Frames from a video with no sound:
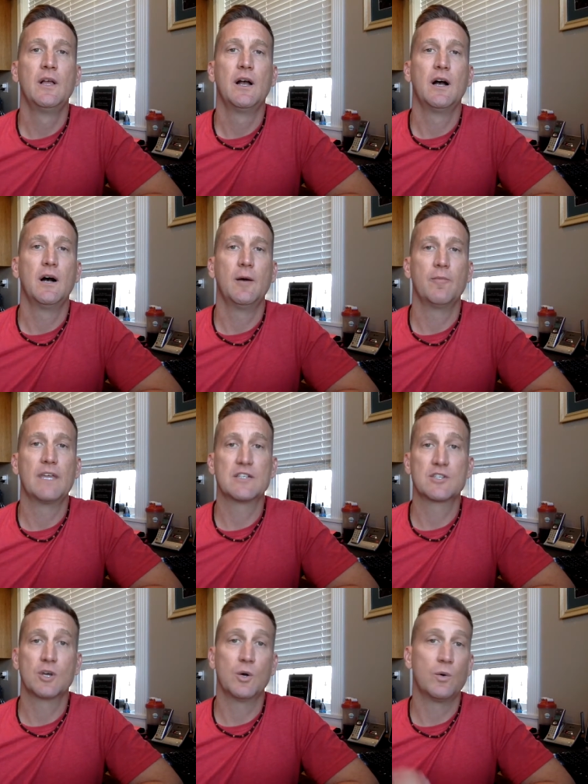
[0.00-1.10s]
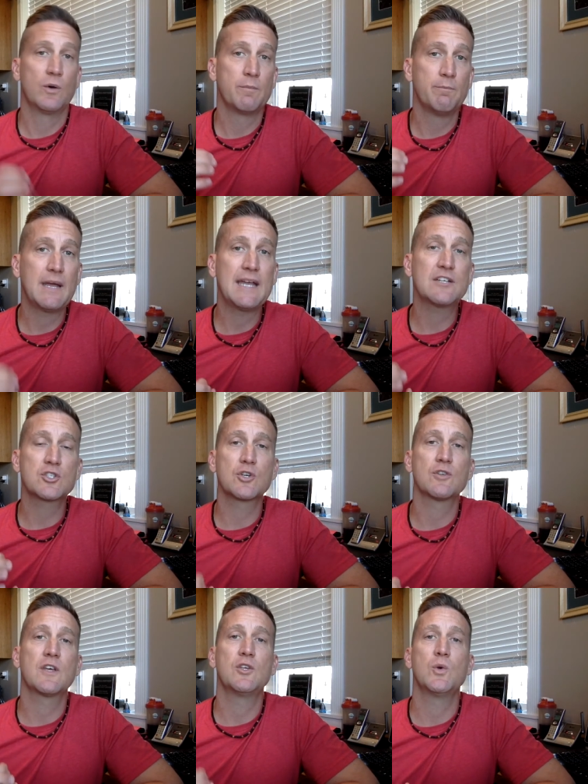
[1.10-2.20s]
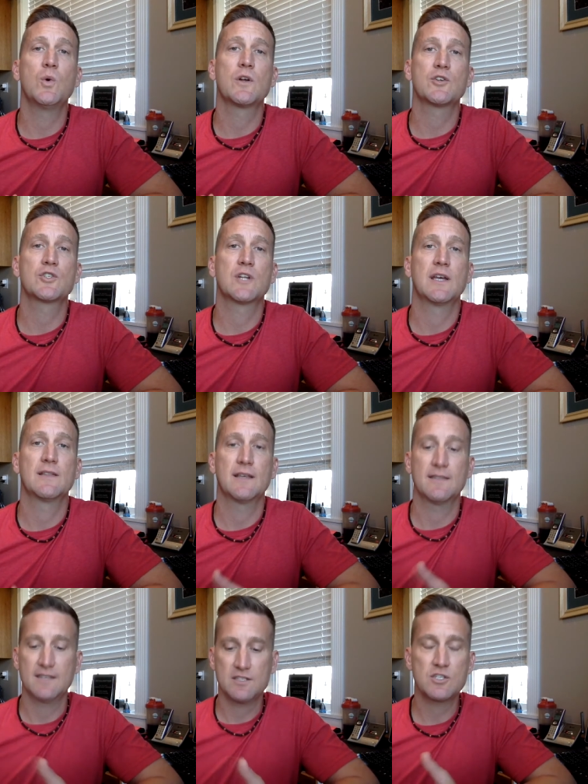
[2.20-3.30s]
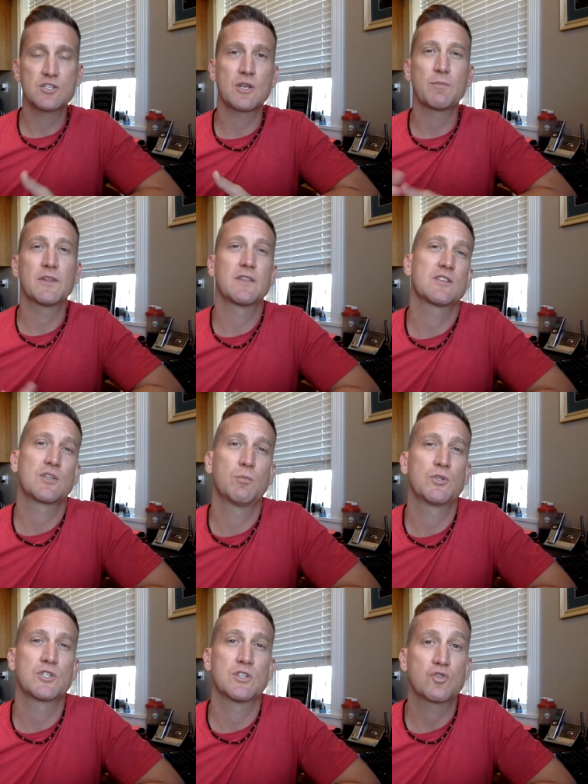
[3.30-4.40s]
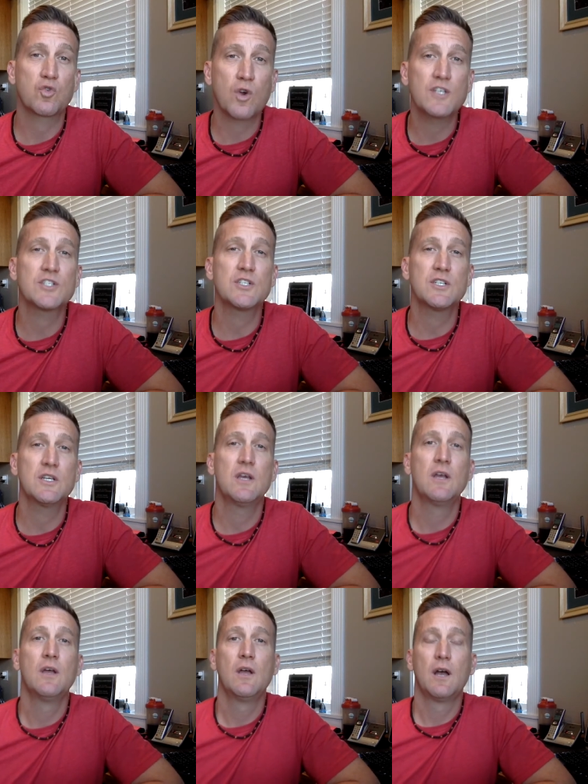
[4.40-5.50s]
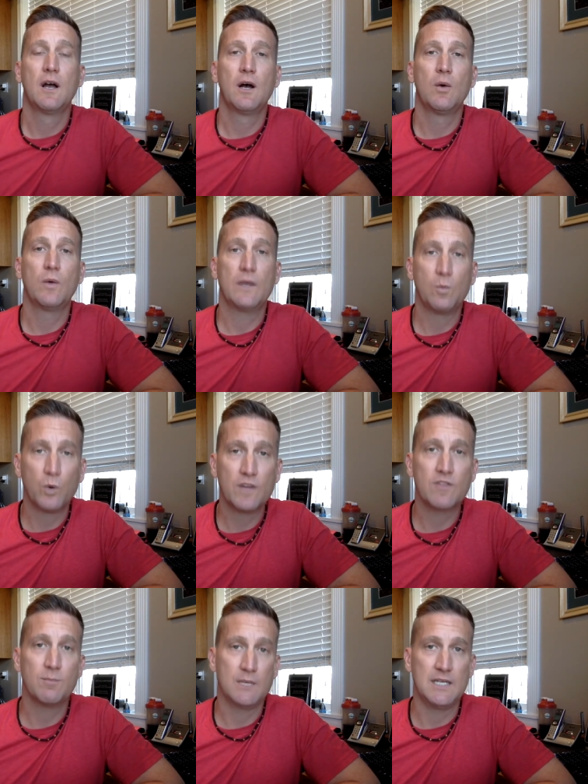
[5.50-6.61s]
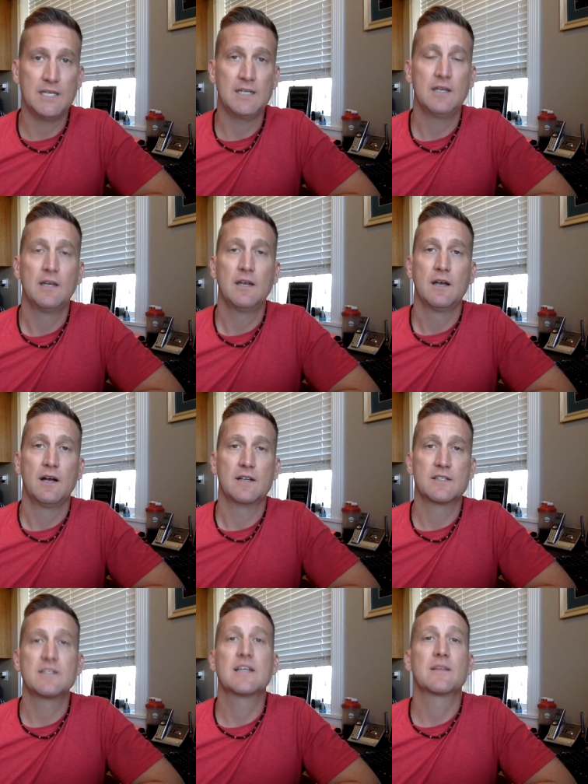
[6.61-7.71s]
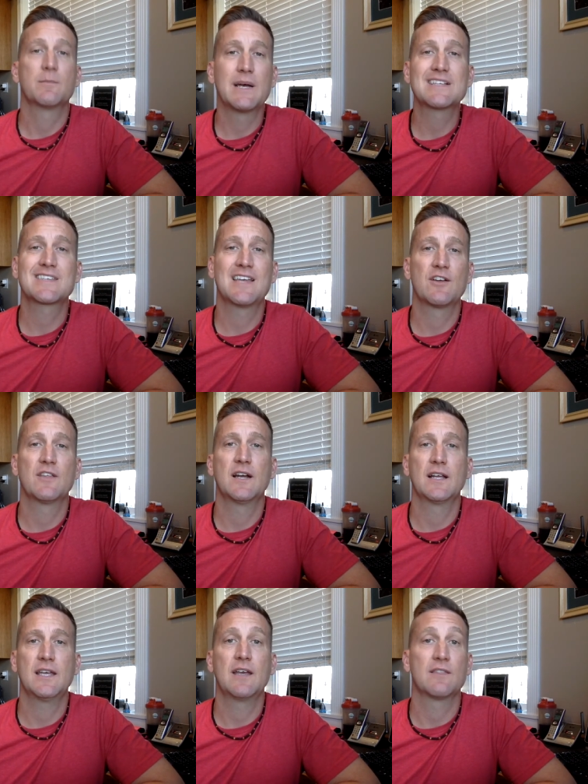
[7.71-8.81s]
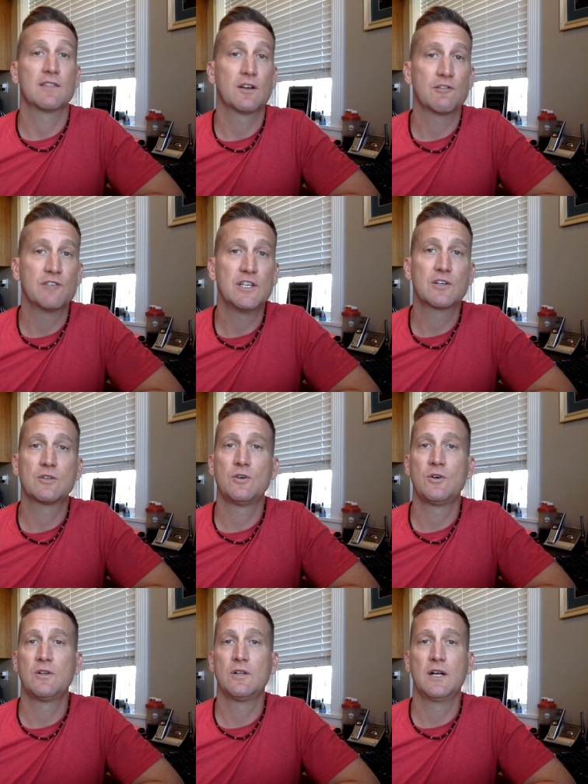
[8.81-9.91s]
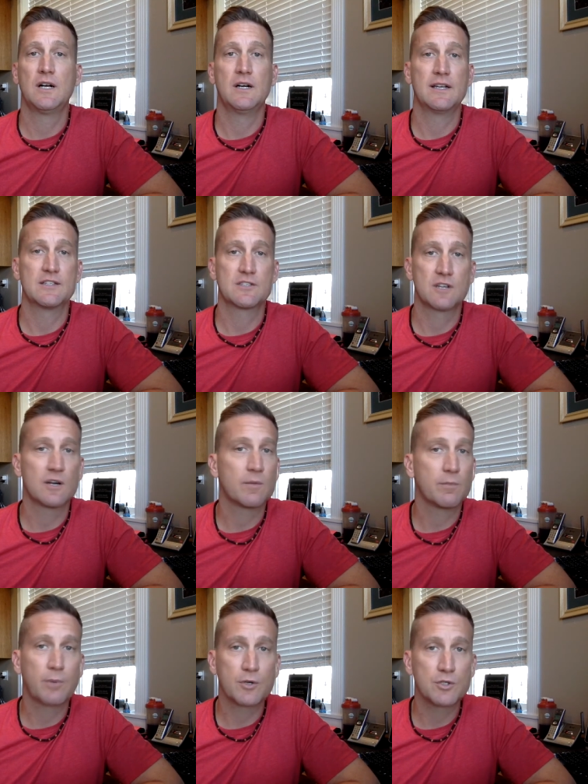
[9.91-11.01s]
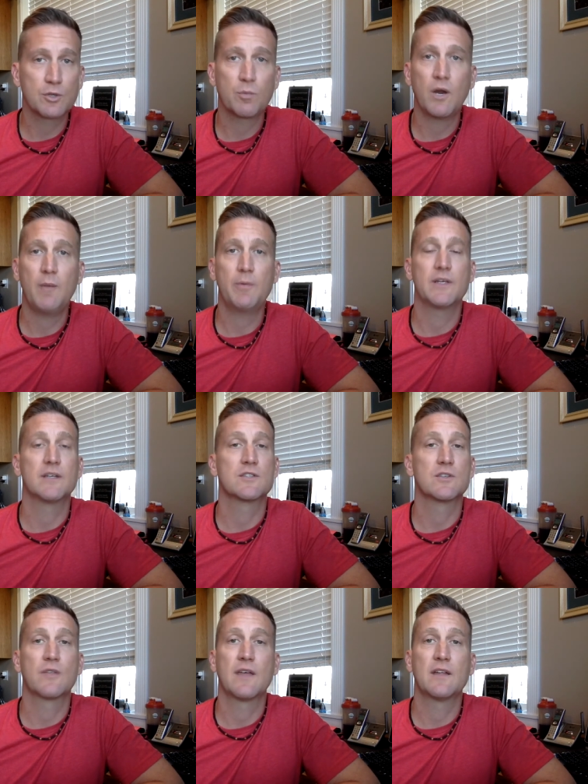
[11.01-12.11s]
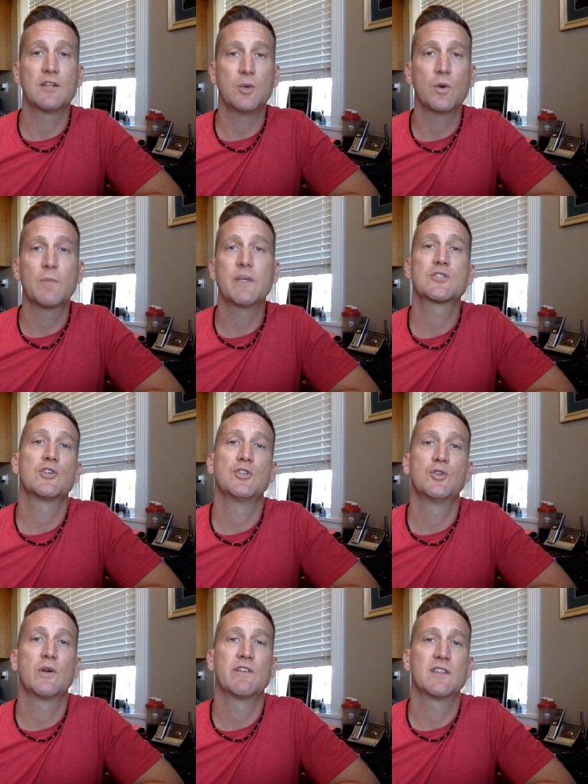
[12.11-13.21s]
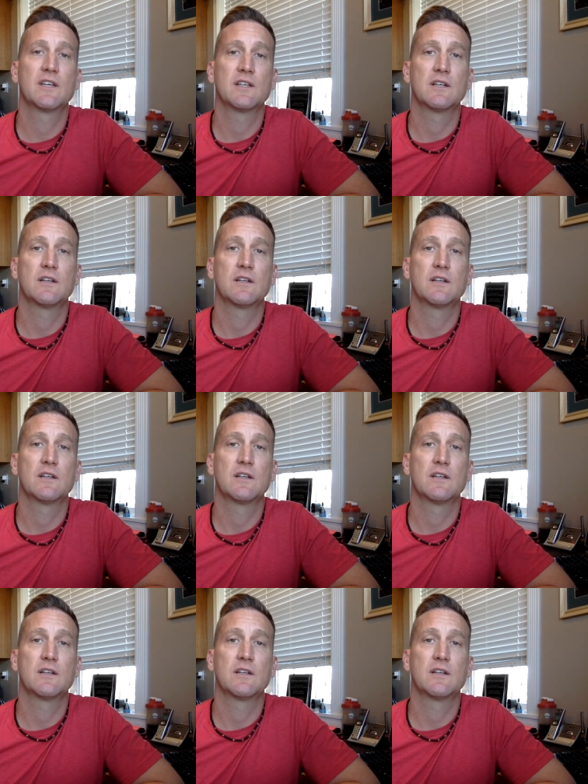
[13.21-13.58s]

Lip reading: And so make sure that you understand that this is something that someone's entrusted with me to take the best care that I can. Their vehicle, it's their personal property. And so that you want to make sure you do everything